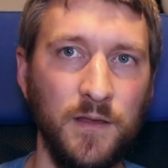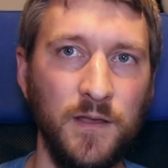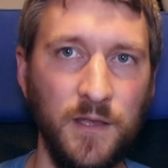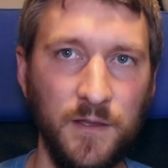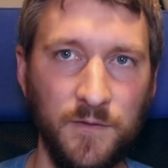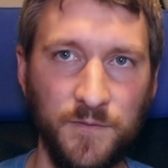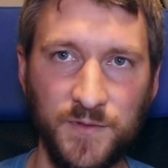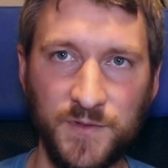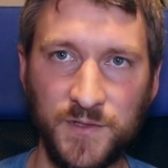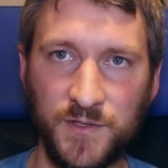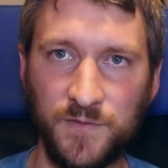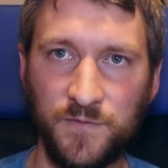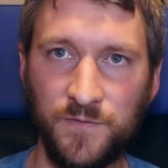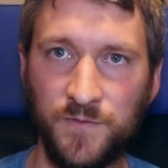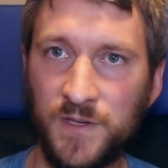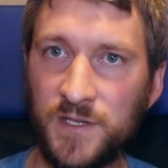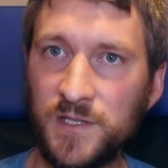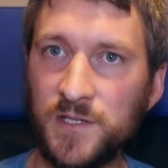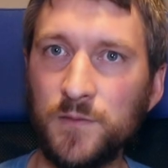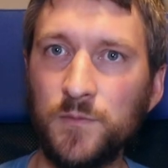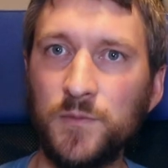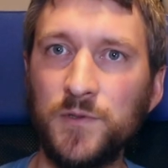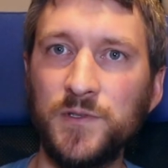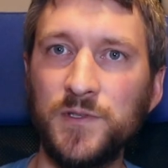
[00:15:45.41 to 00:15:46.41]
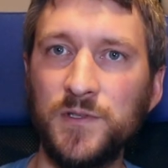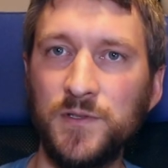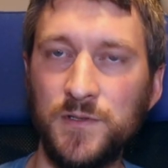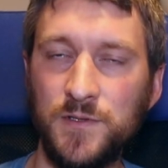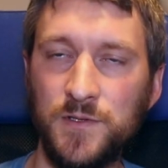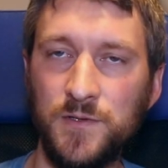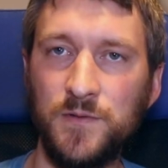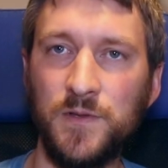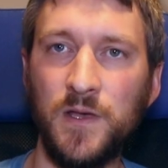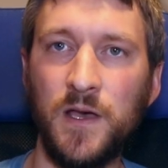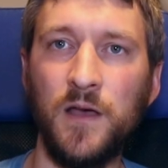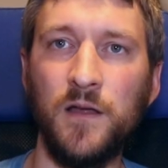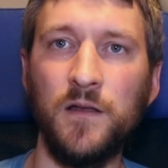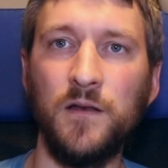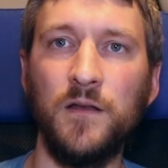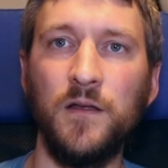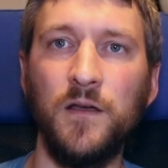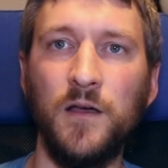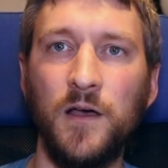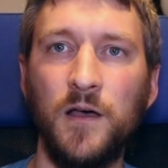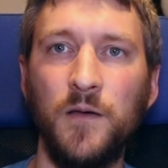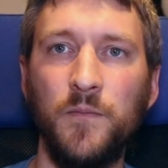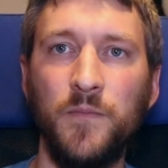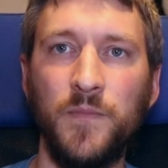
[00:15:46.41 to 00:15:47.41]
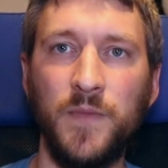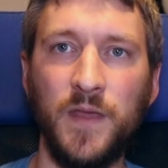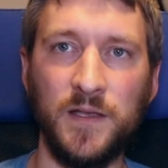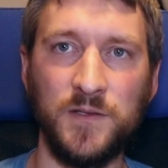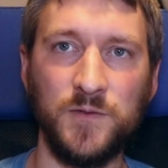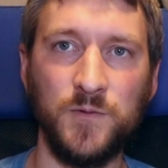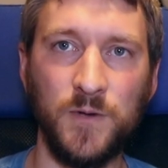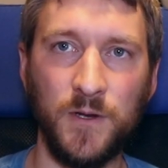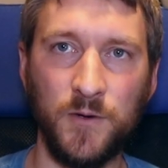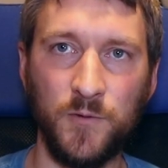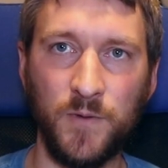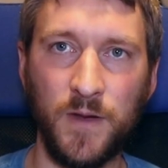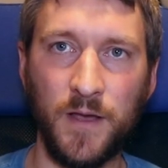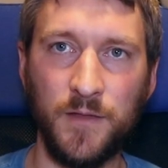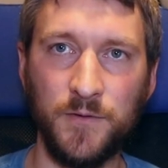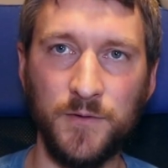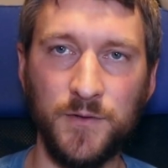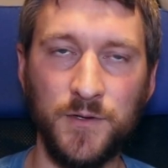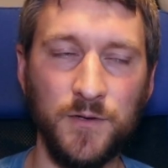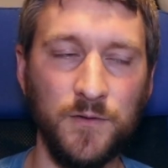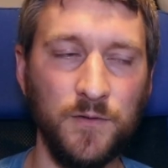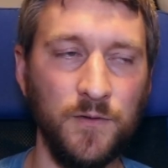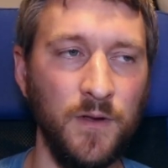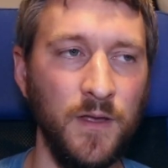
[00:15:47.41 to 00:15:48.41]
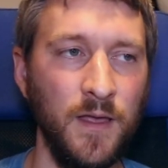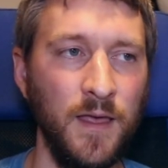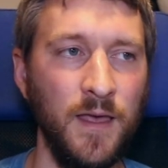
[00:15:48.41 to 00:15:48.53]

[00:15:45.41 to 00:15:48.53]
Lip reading: If it's feasible to do that, that's what I'd rather do.